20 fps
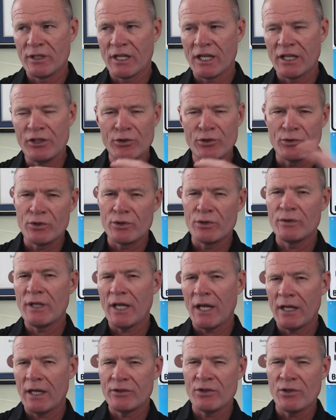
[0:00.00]
you do
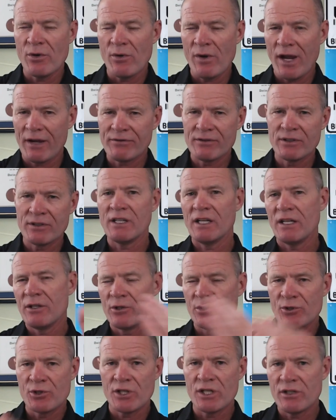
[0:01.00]
that? Do you have to take
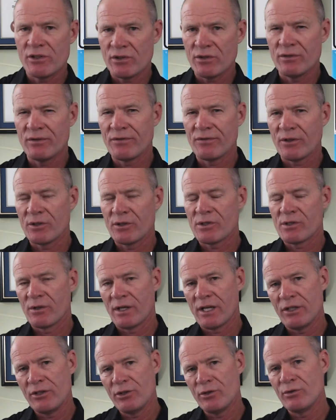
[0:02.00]
your G2 first, or
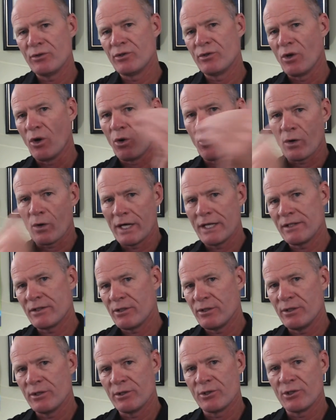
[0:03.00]
can you go right
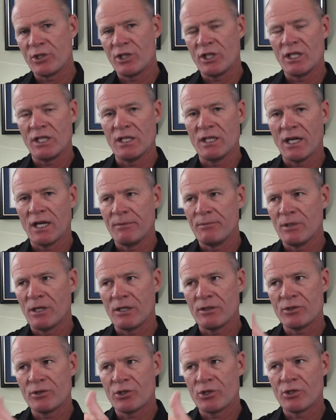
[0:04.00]
to your G? I'm
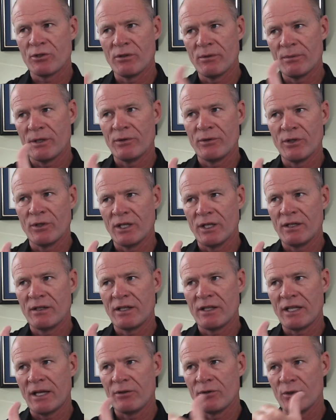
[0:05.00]
not sure about
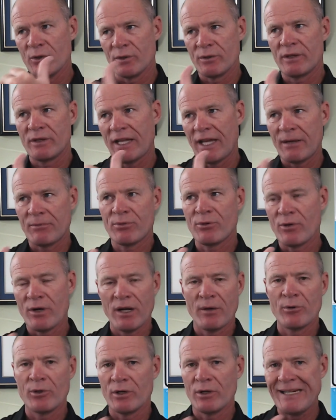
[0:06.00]
that
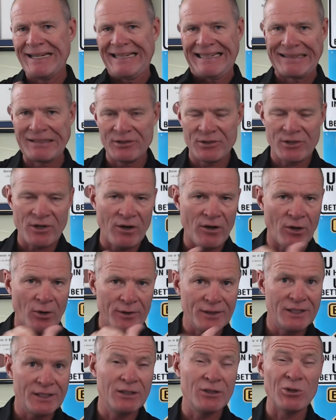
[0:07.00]
parameter in
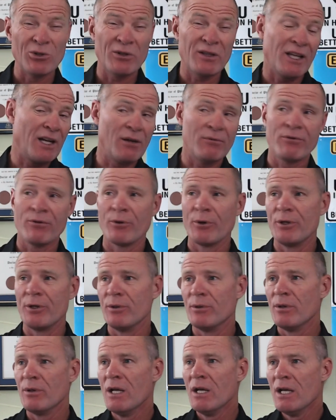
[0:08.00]
Ontario. I need to look that up for
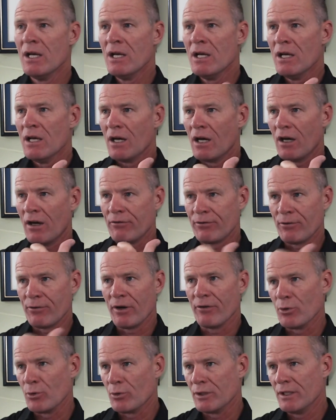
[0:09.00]
you, for
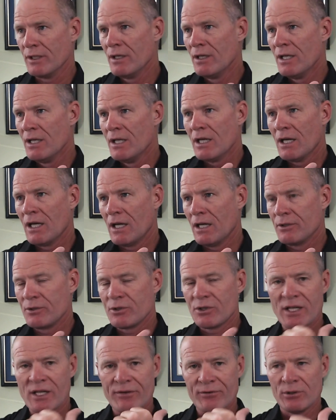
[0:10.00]
everyone.
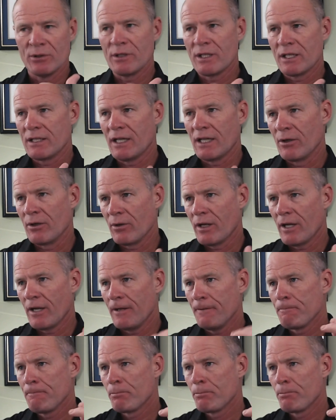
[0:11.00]
Just have a look at that, okay?